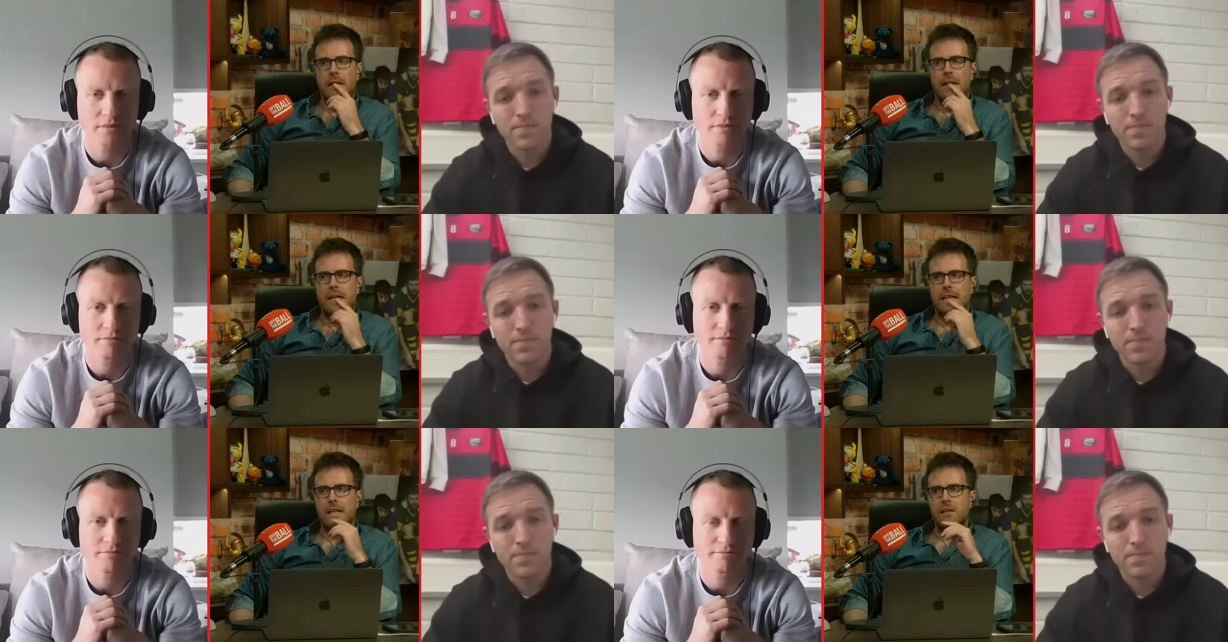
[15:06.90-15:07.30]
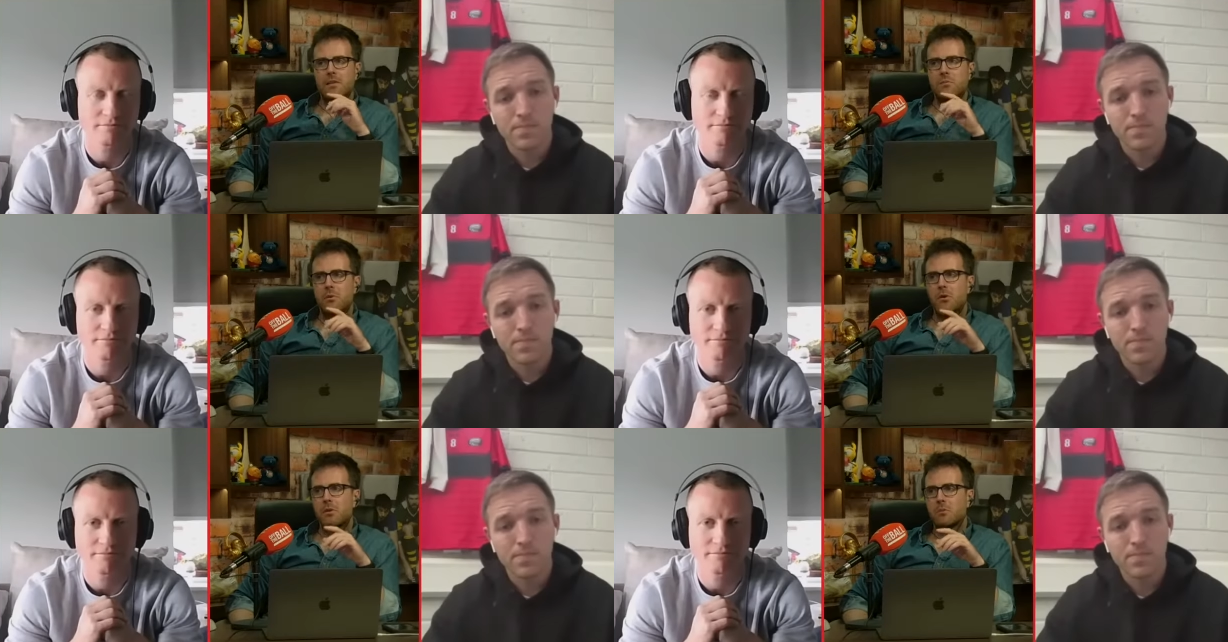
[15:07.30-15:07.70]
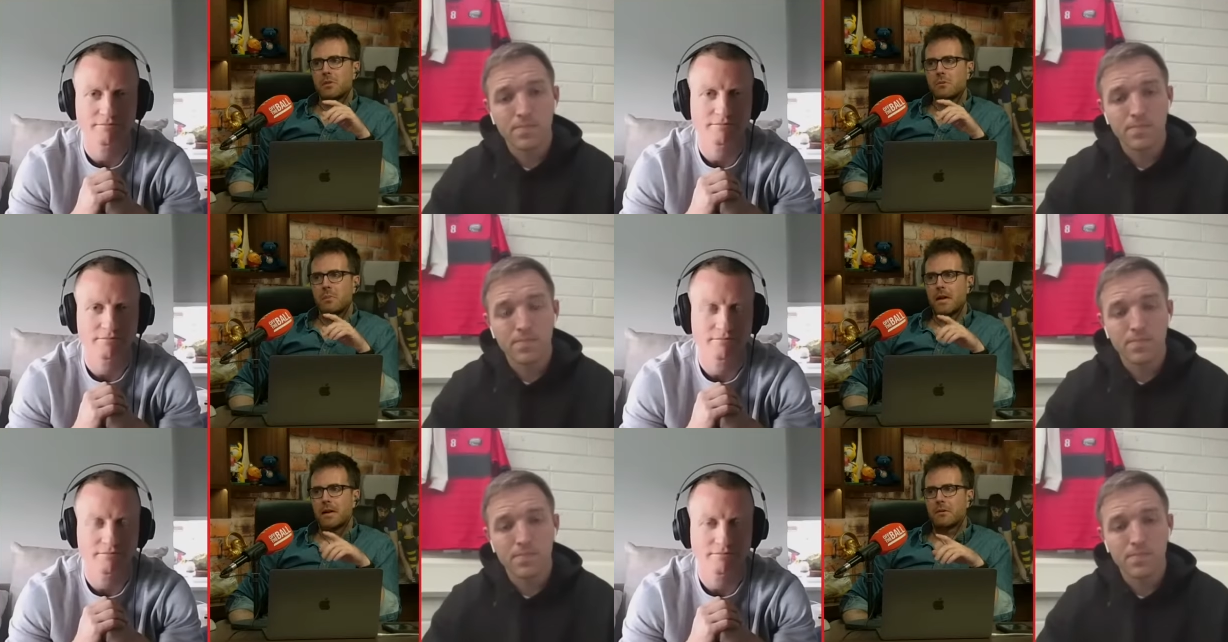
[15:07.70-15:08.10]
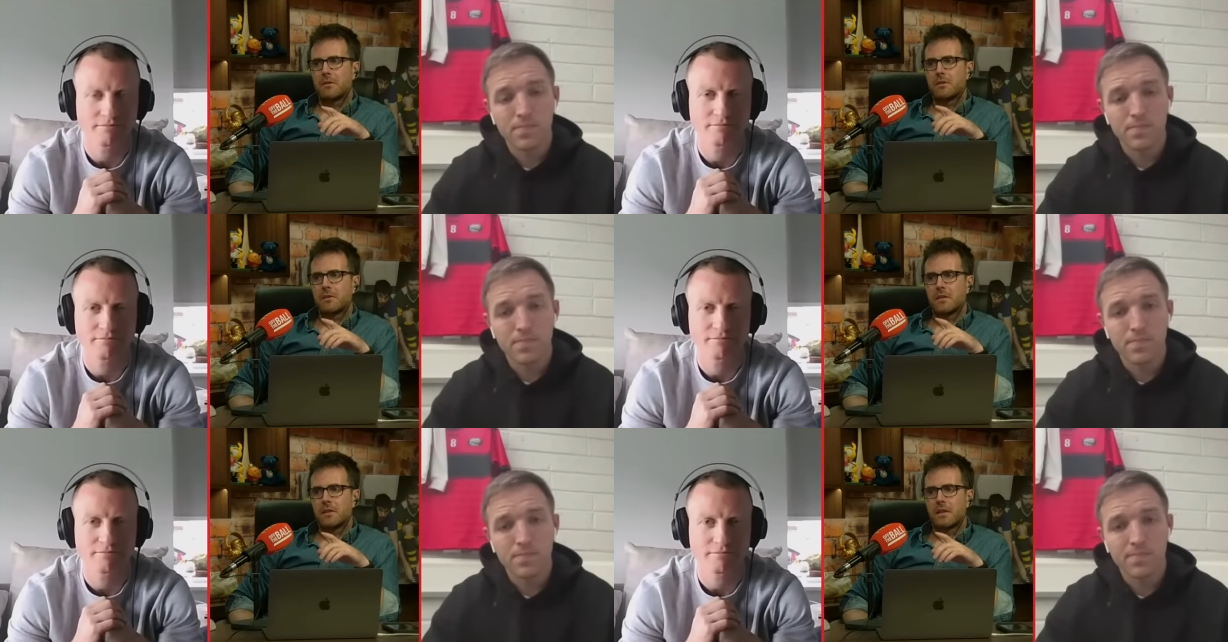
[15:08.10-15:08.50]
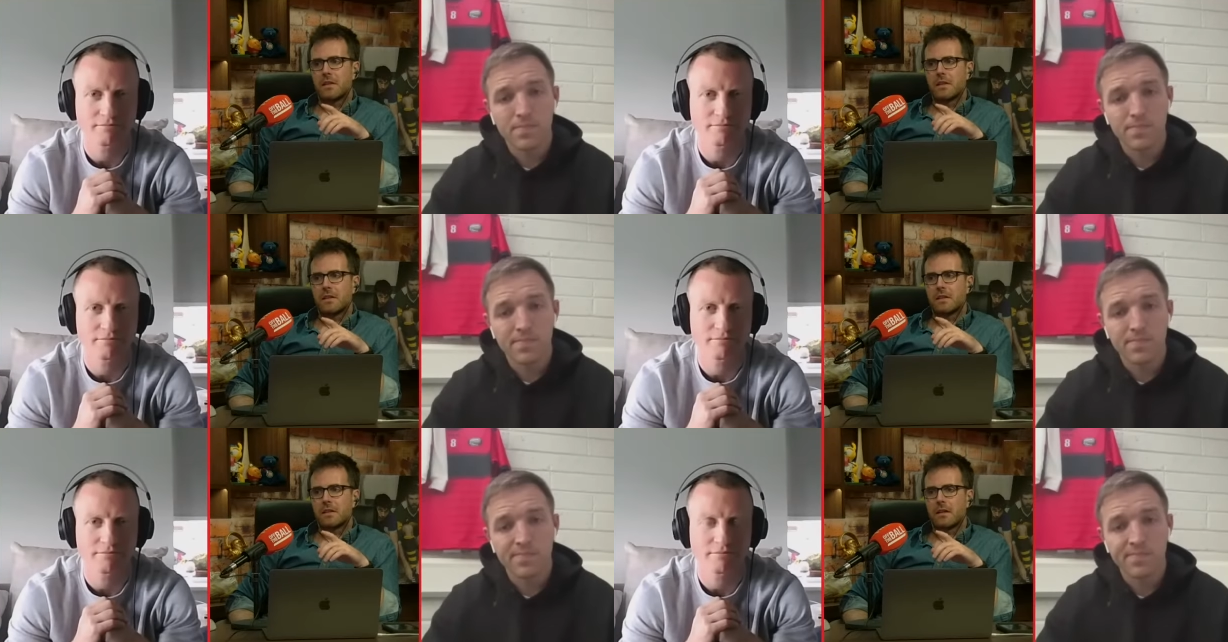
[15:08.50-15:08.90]
Speaker 1: It is becoming apparent, I
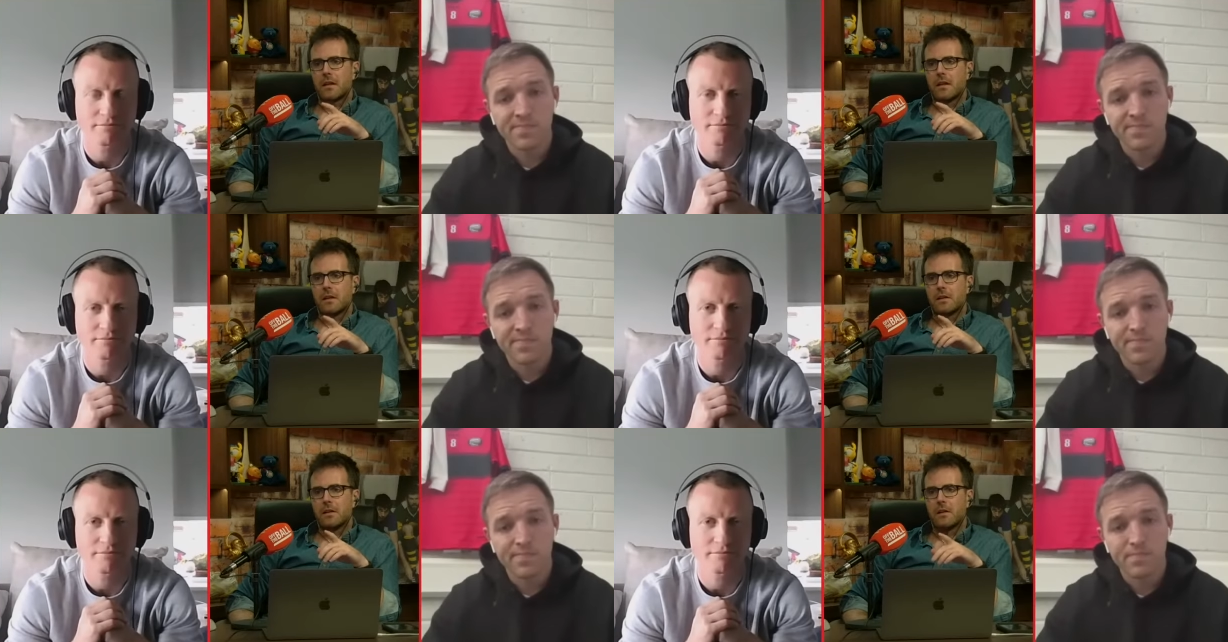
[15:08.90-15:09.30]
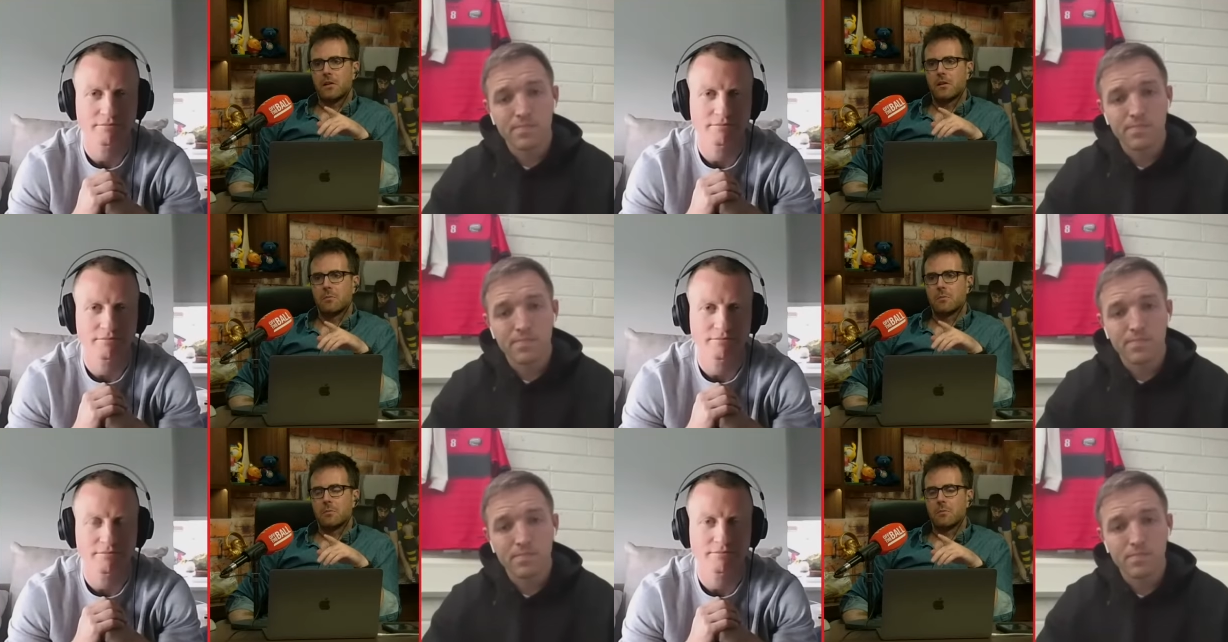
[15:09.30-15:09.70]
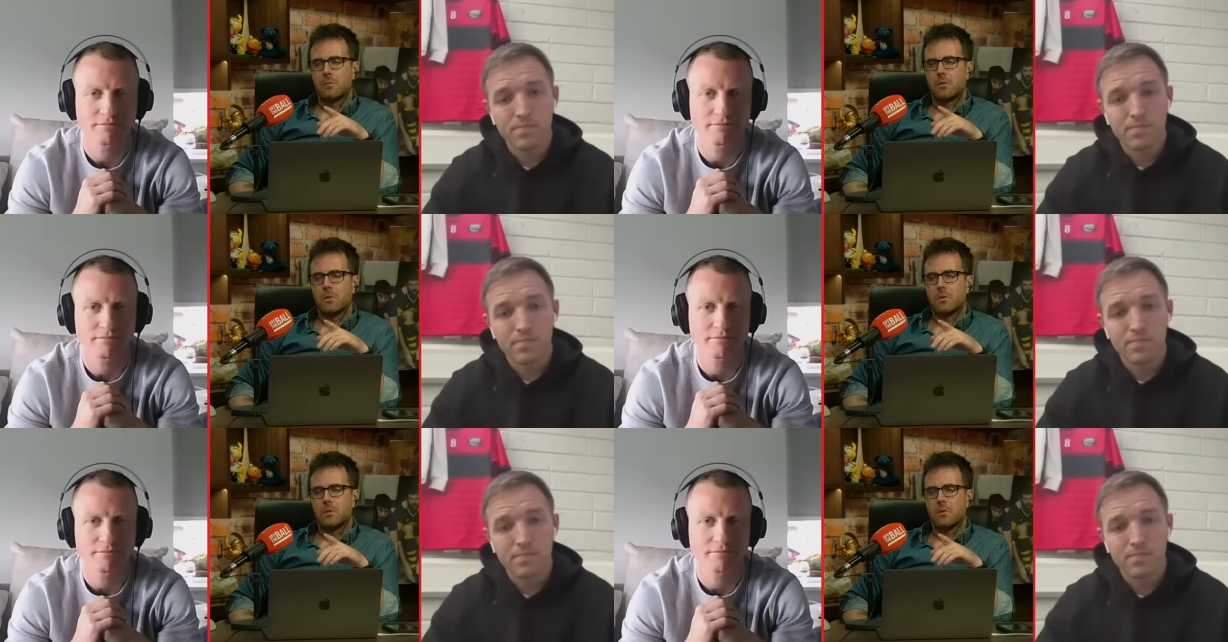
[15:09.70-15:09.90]
think, Colm,